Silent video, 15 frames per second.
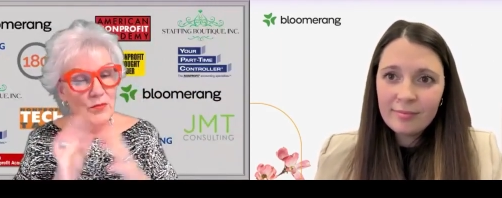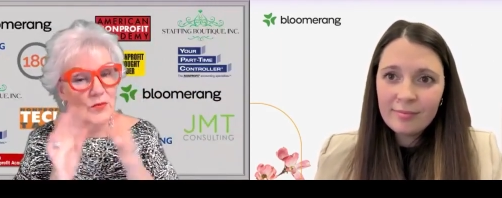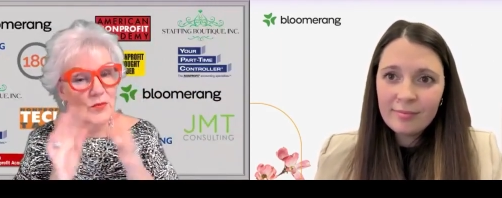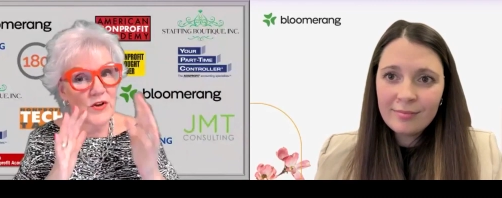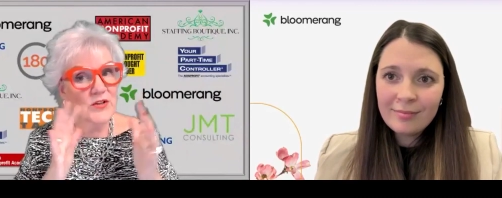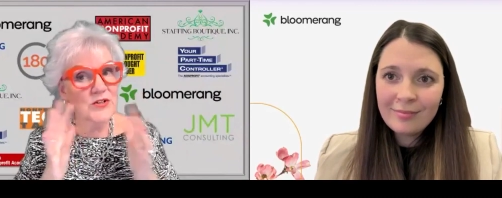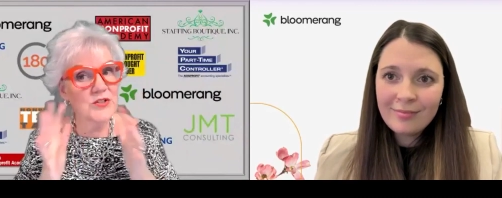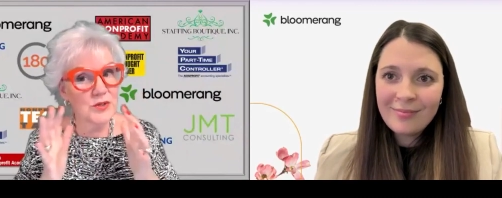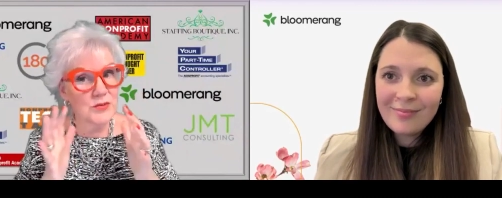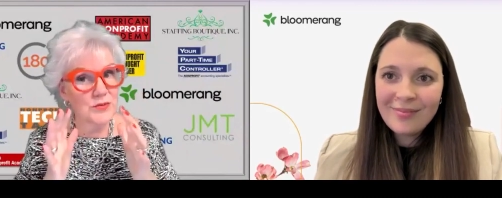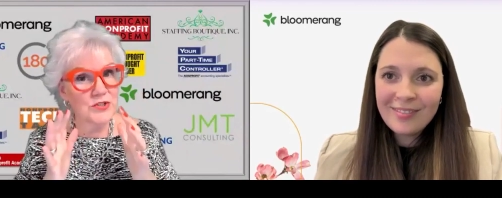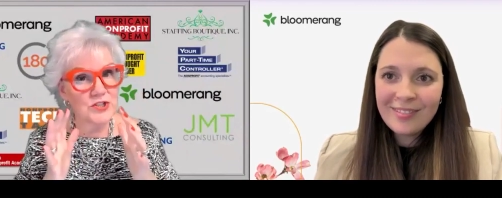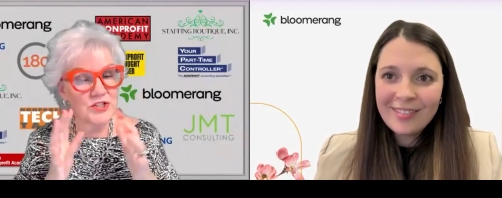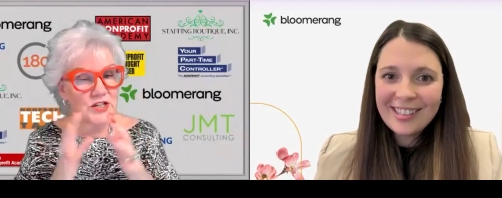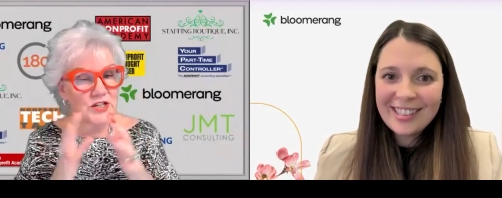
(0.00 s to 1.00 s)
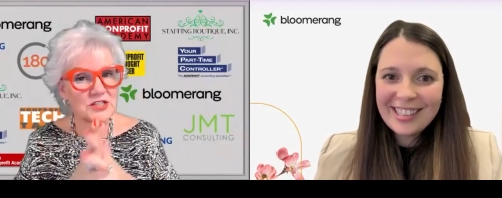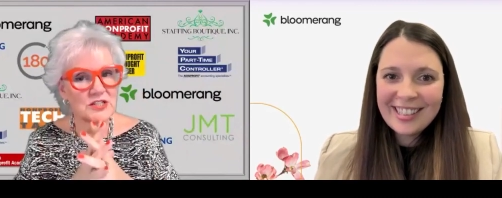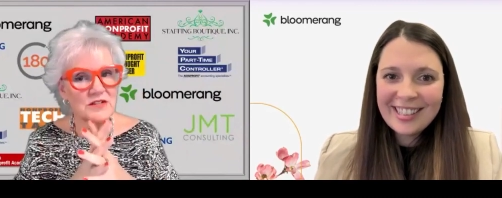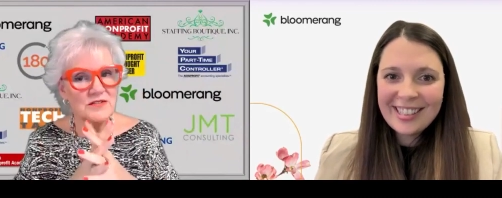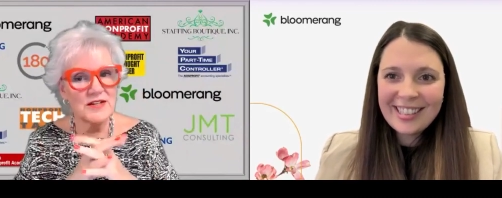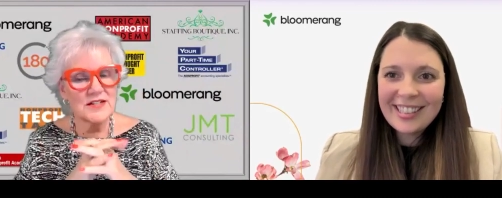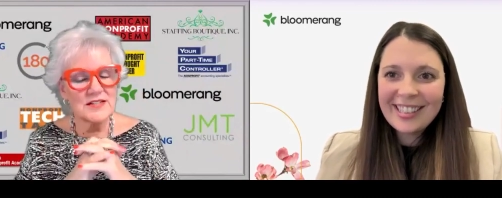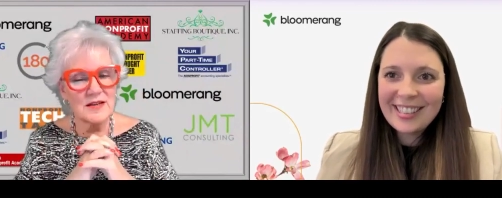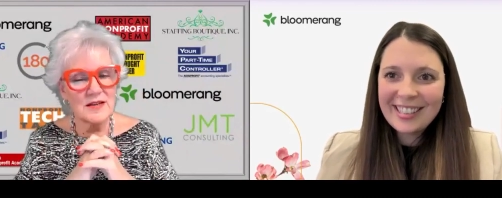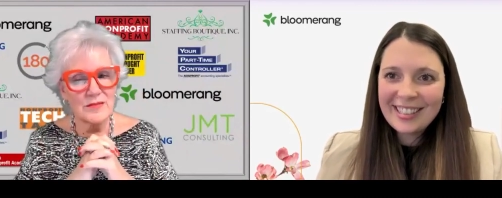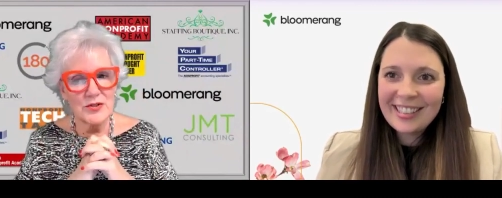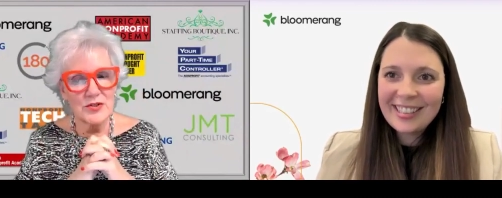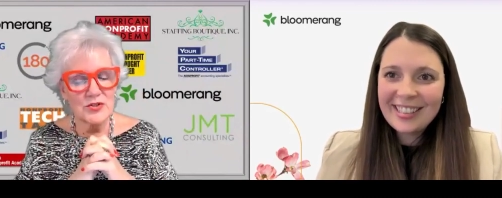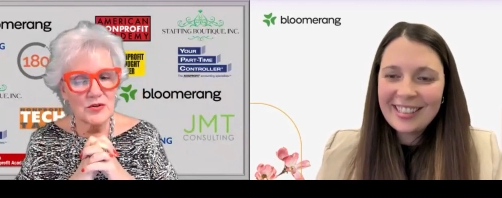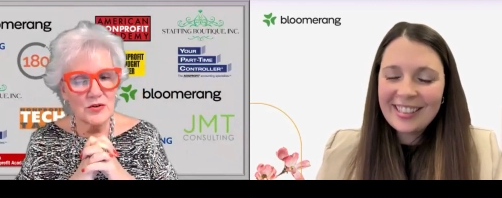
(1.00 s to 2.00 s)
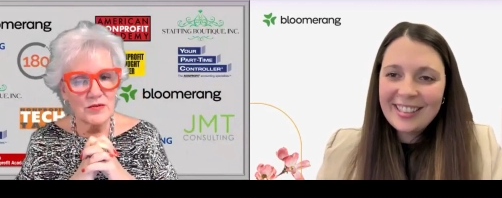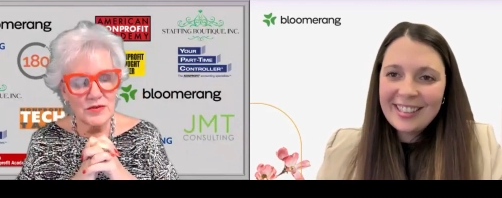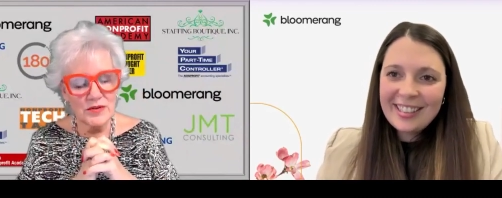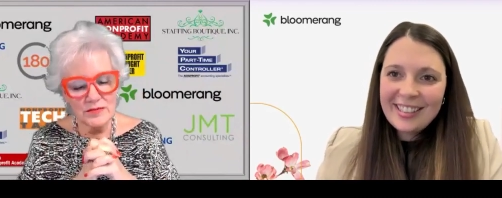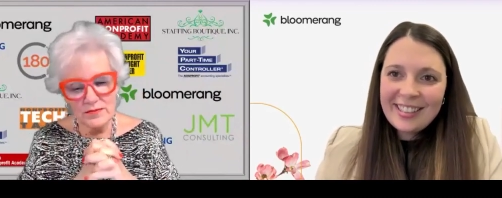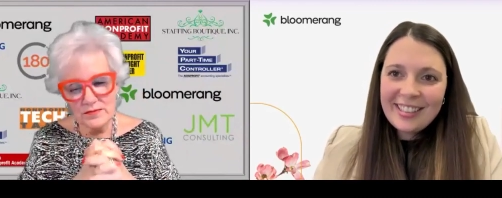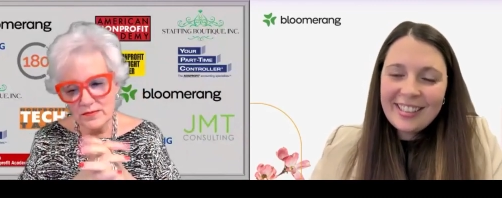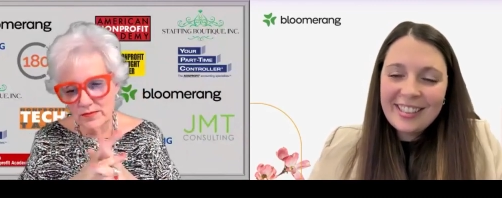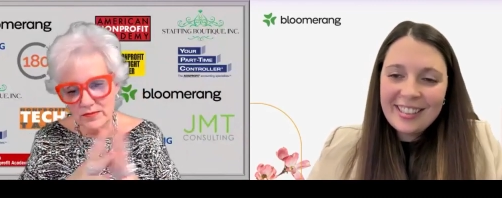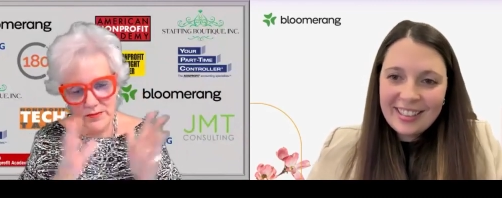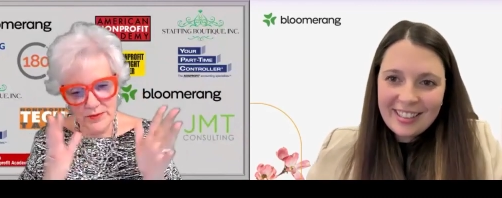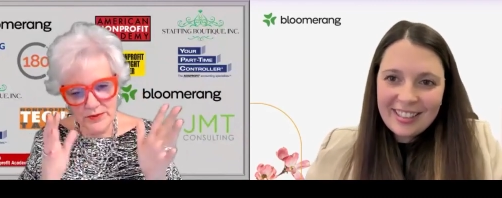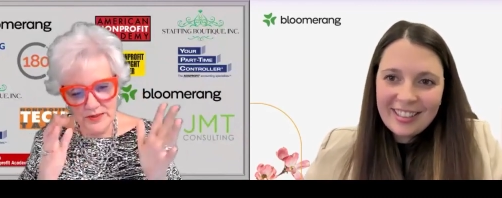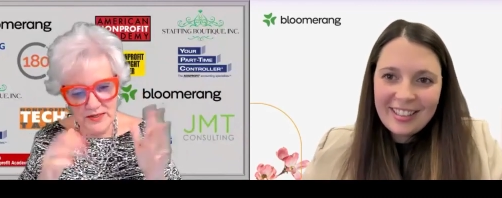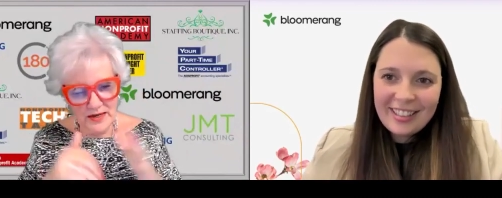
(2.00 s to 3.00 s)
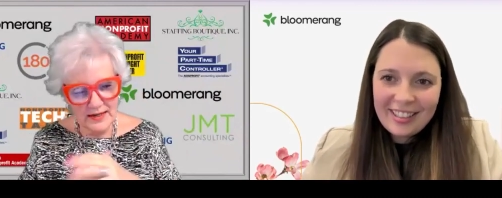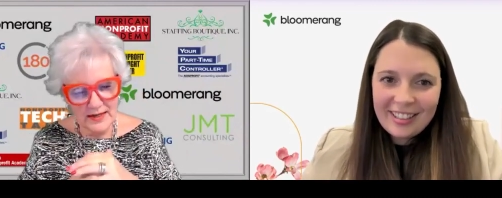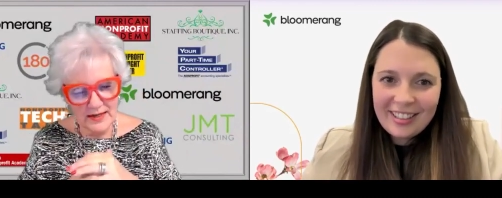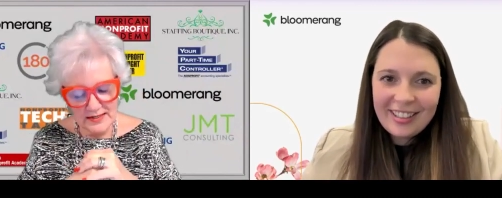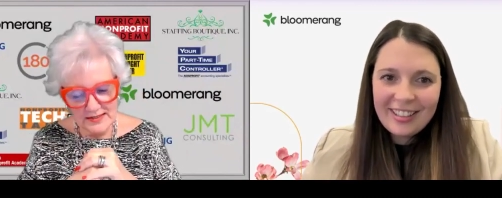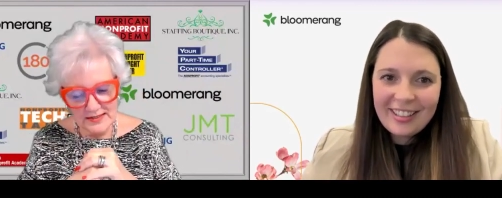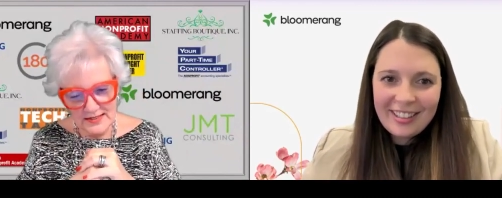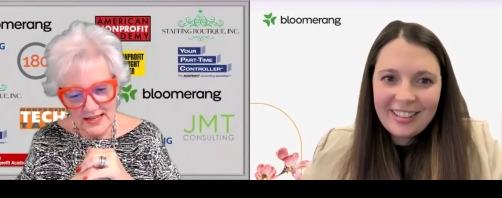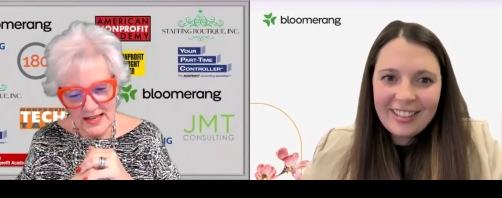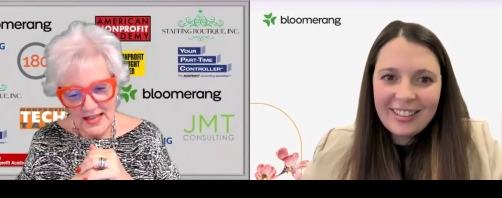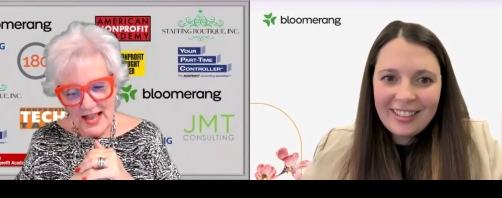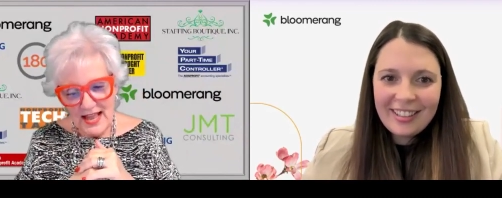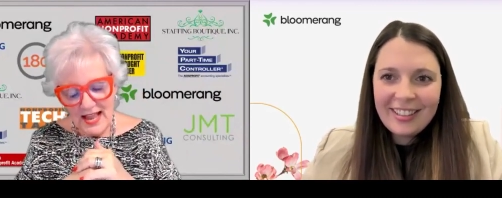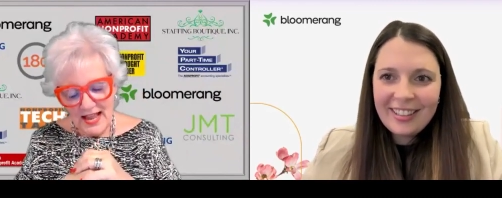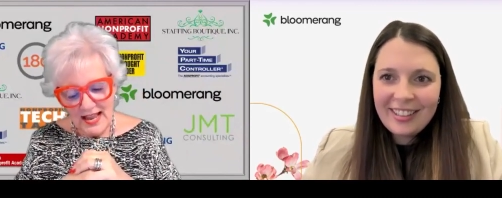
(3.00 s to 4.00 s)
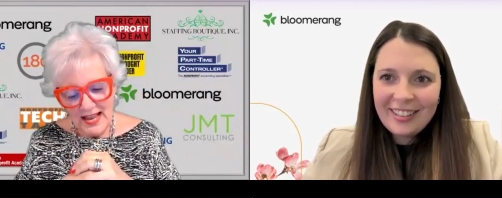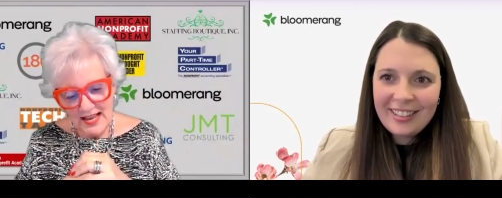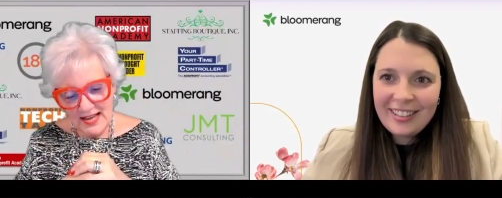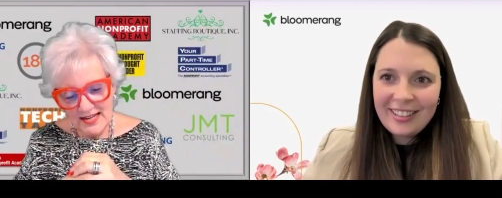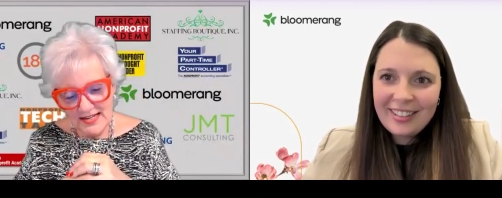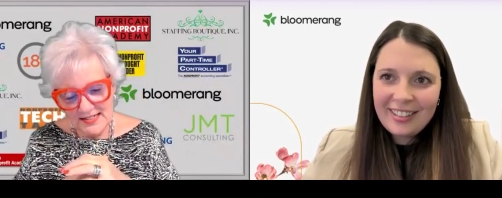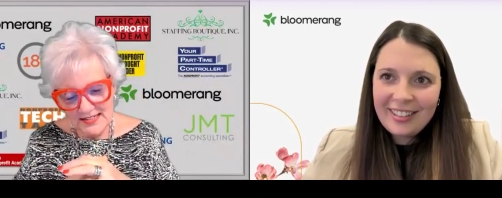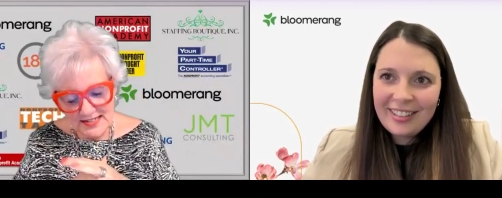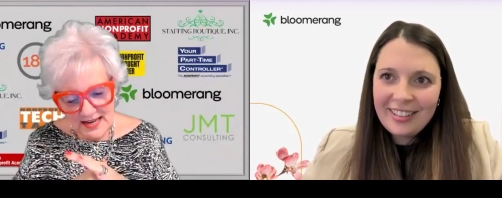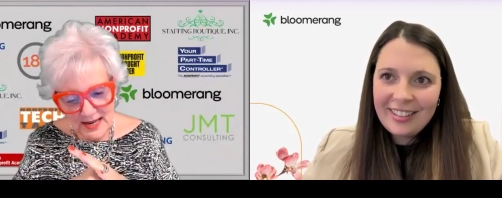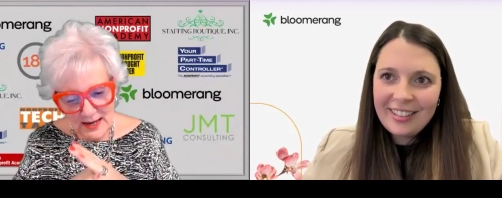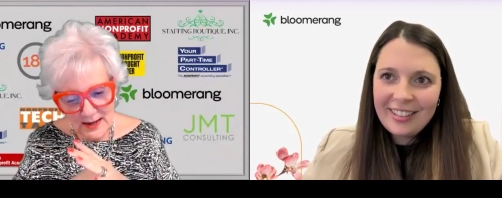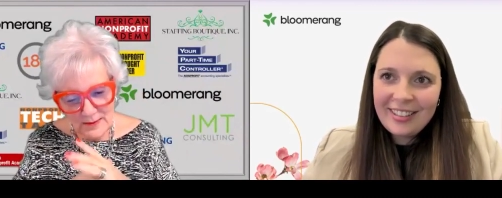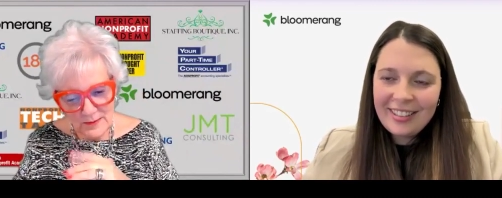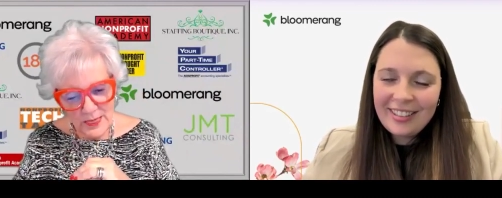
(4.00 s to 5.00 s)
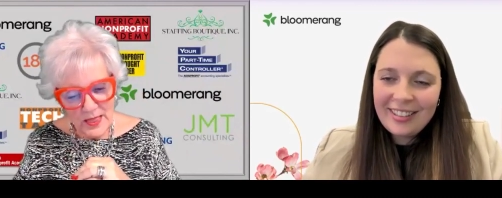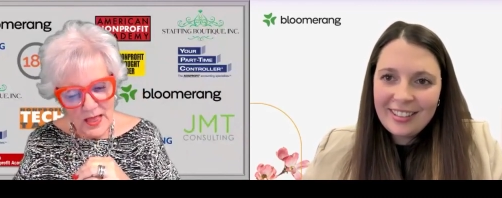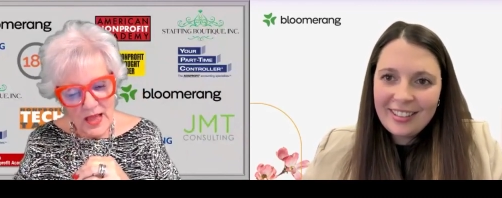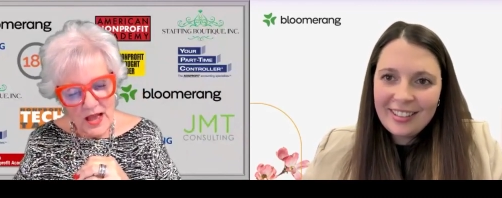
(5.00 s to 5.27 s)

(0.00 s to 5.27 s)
Speaker 1: volunteer appreciation events I've been to over three decades. And um,